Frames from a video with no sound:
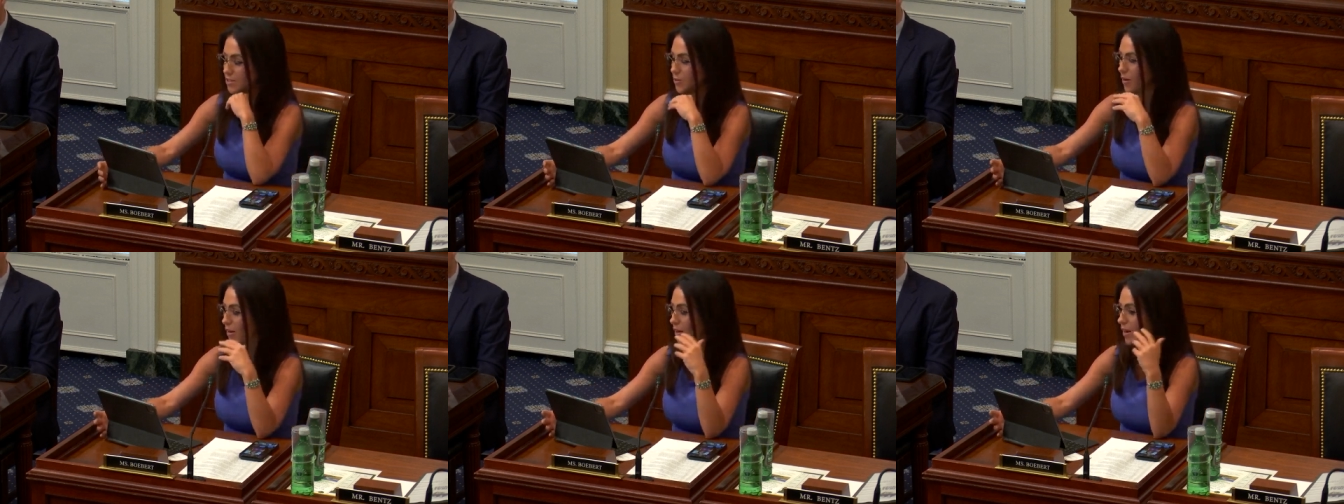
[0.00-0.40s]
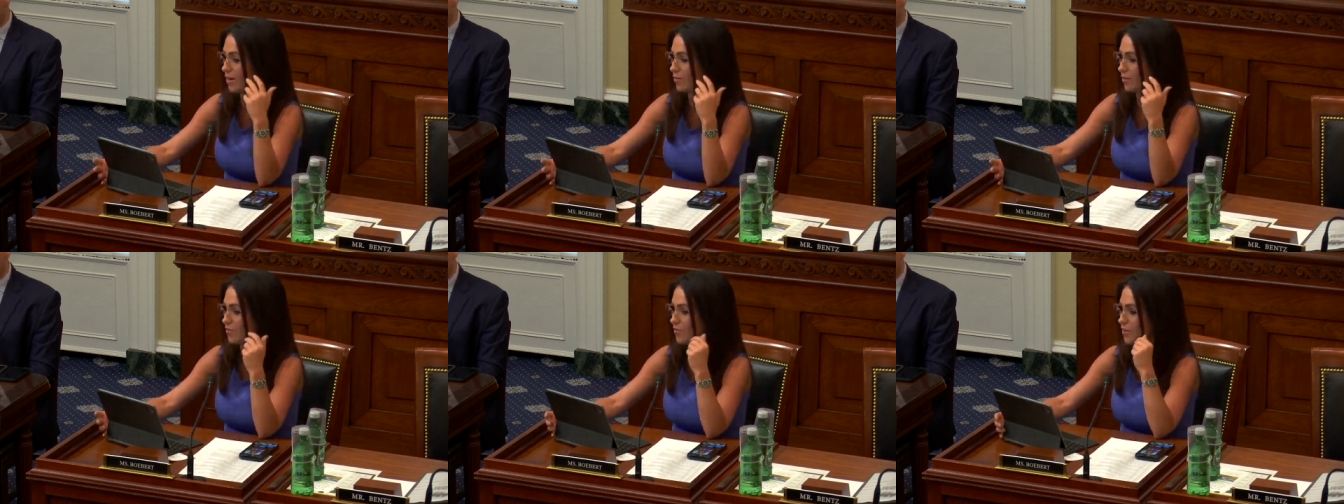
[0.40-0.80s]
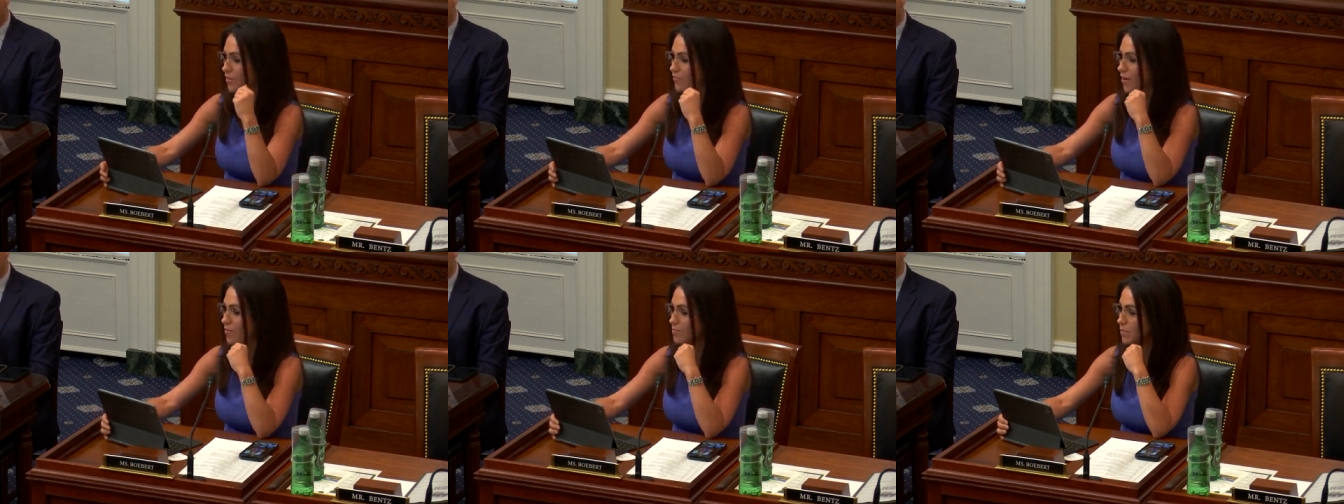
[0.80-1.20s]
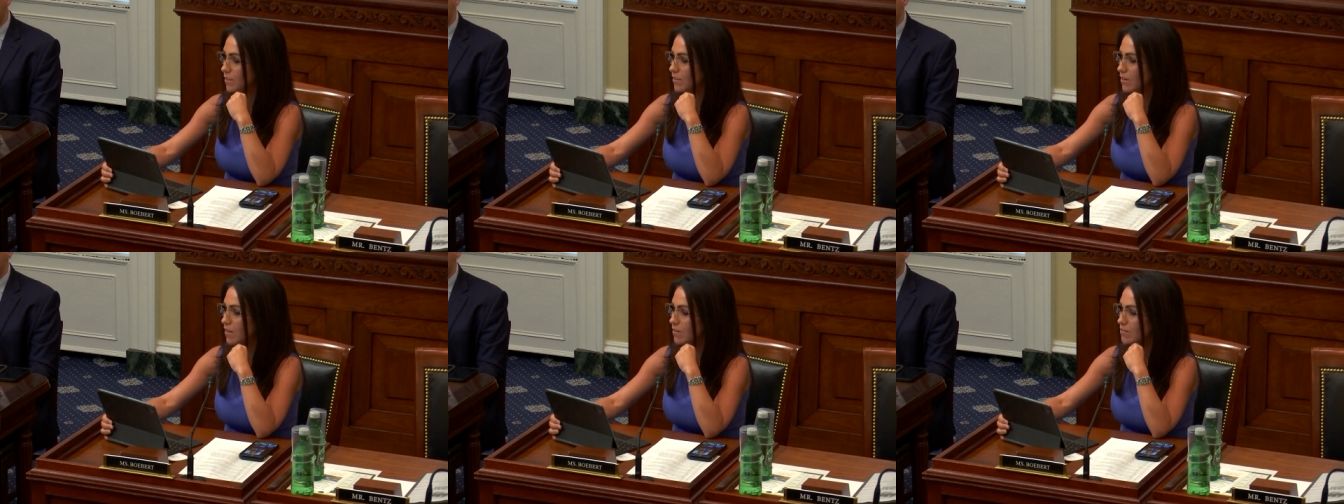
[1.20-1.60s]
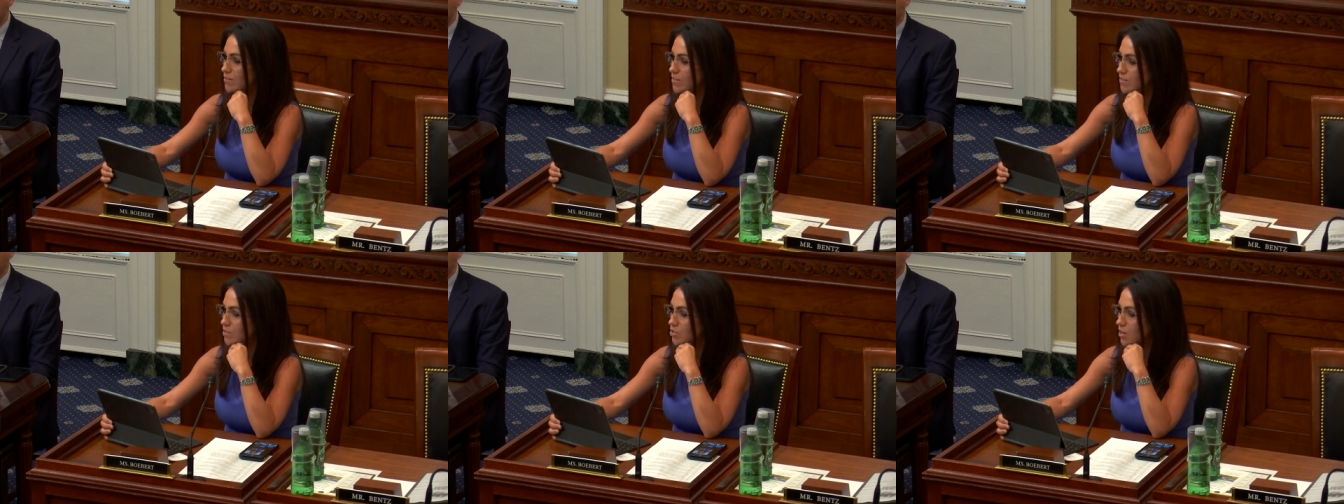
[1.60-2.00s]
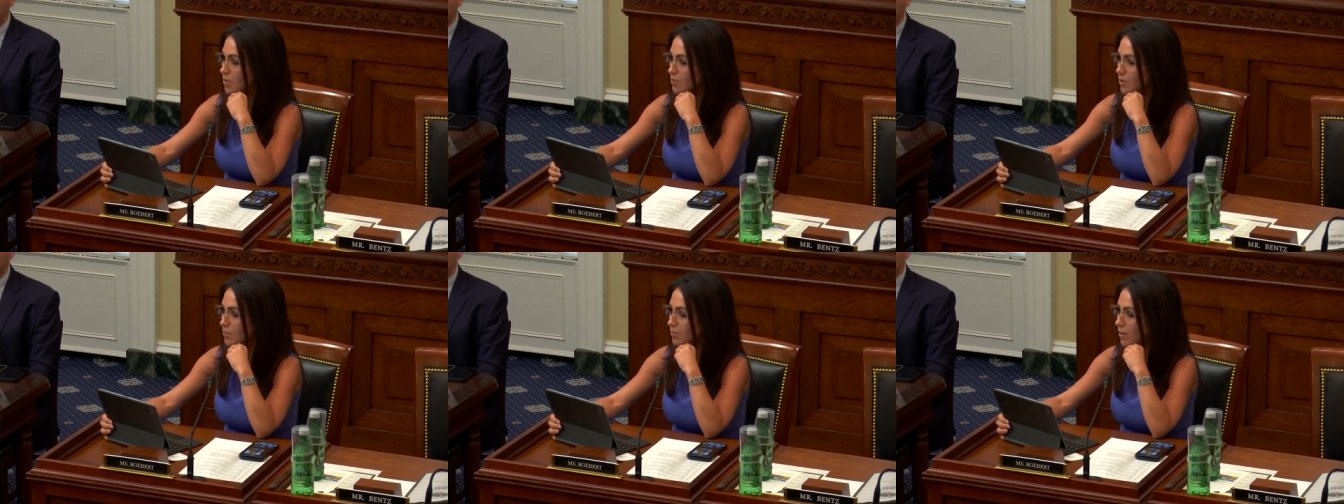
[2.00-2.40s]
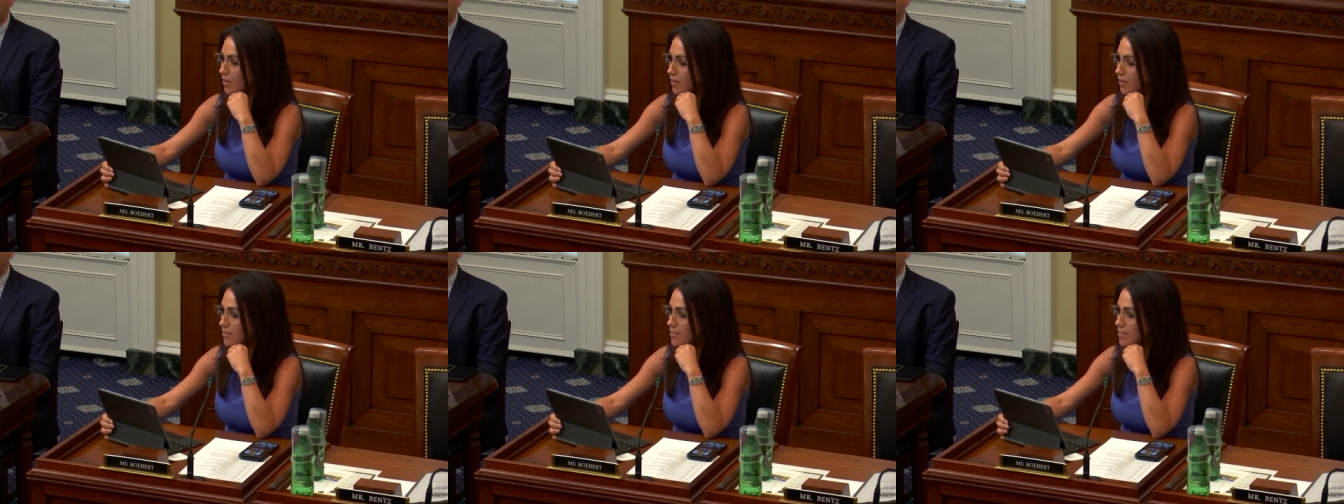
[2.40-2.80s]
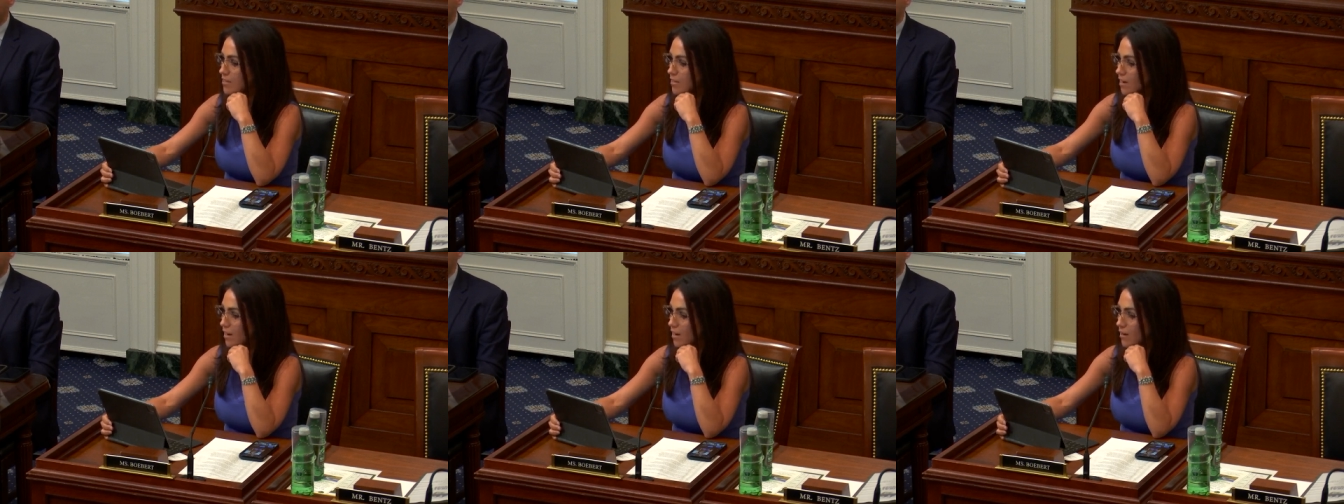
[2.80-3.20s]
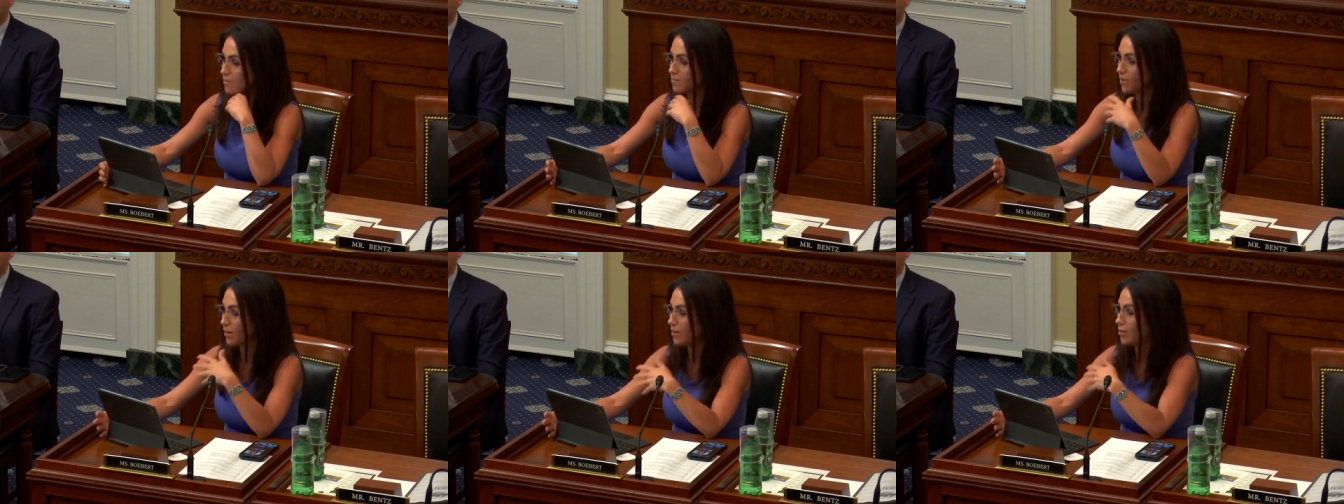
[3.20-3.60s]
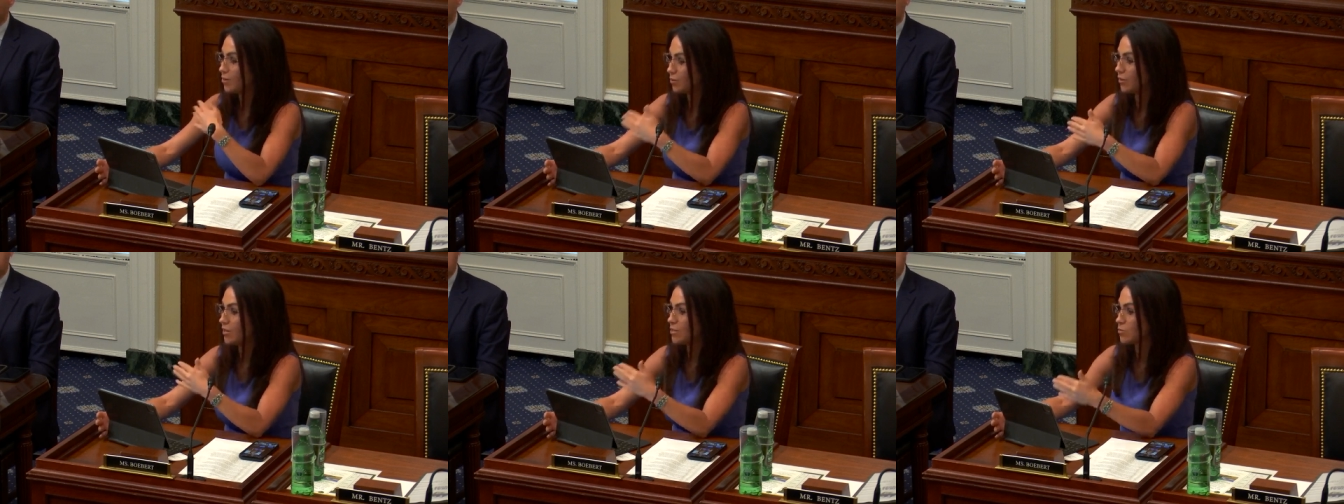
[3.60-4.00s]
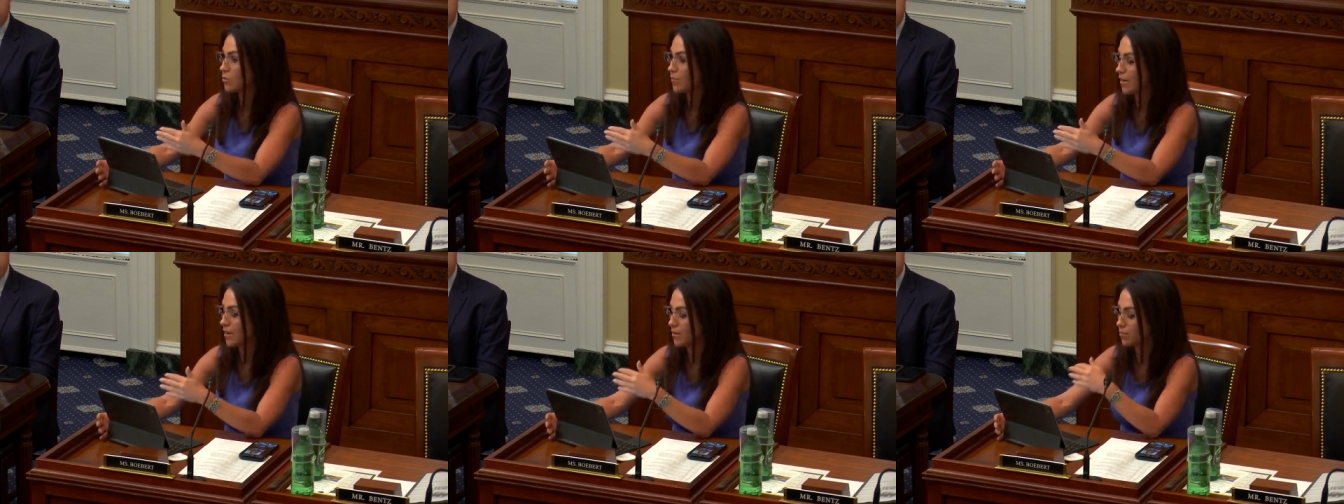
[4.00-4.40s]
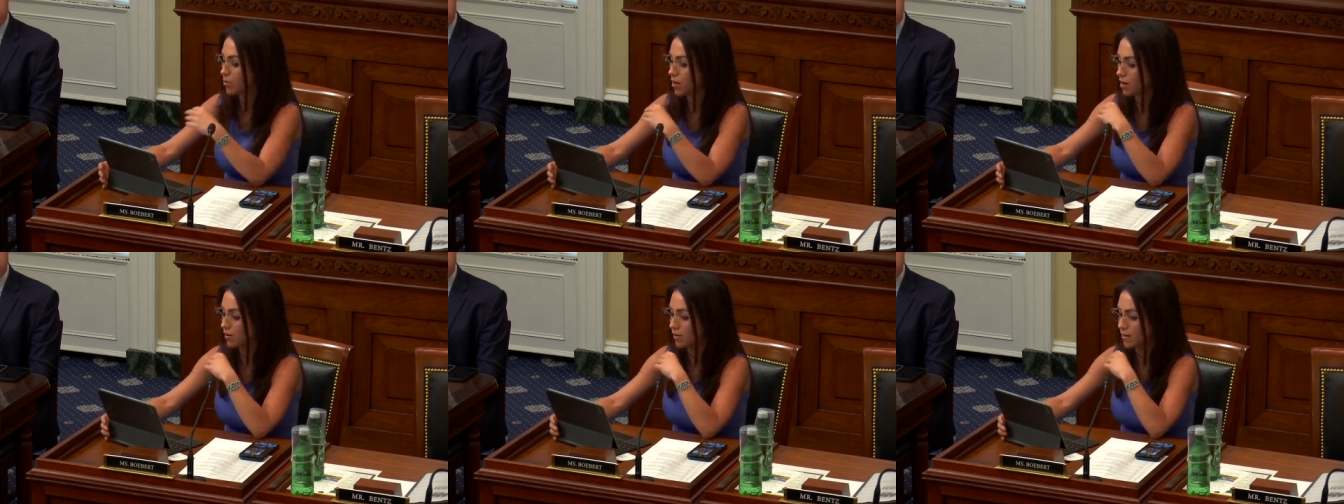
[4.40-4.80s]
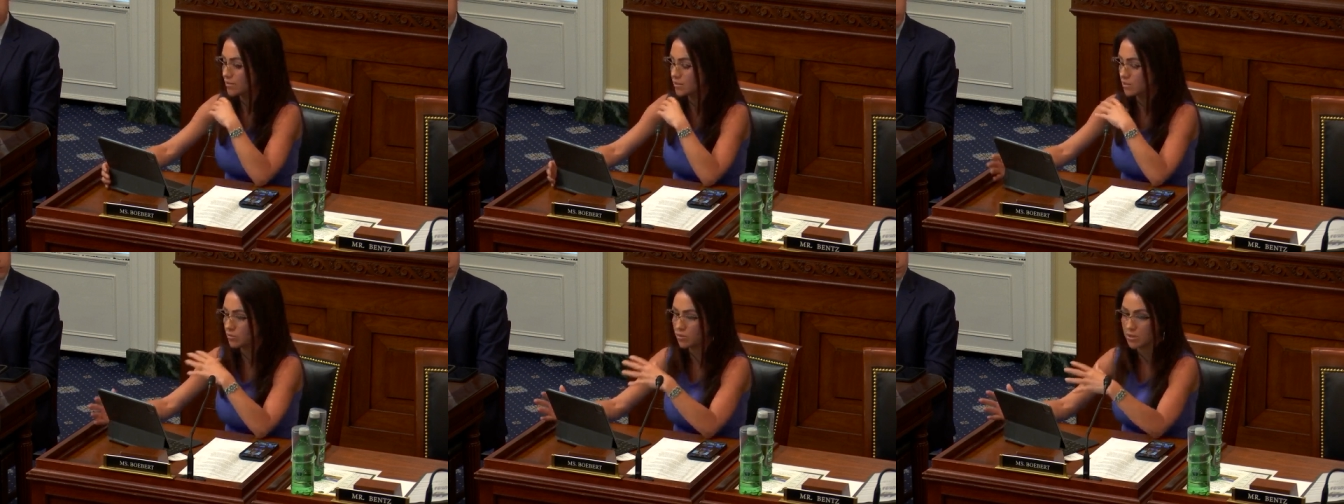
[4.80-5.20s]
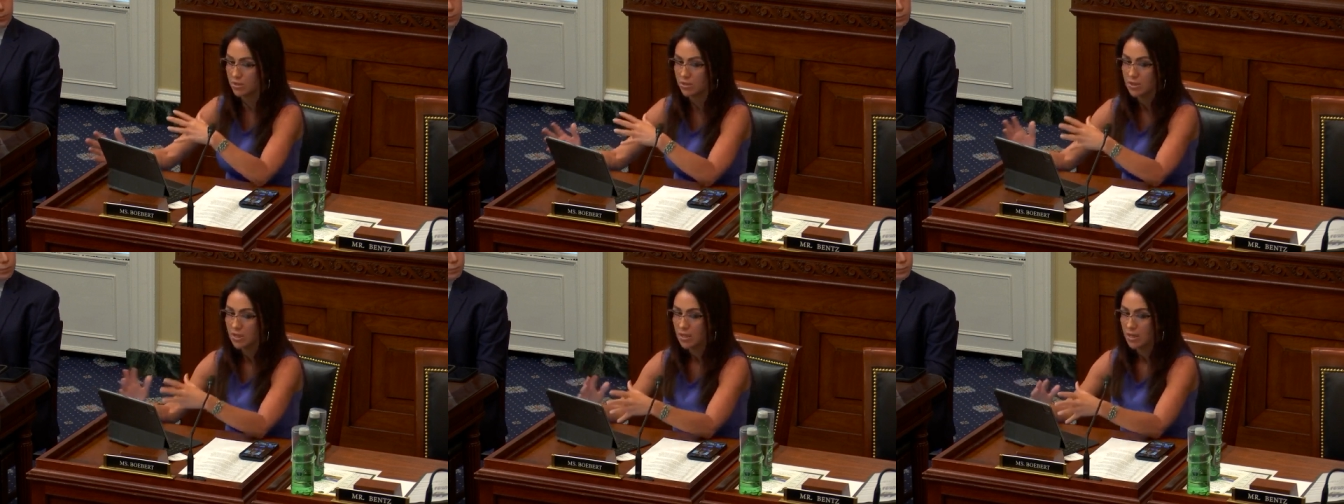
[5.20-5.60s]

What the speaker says: So I don't even think $5 million is a drop in the bucket, but you know, right, at least we're making progress. So to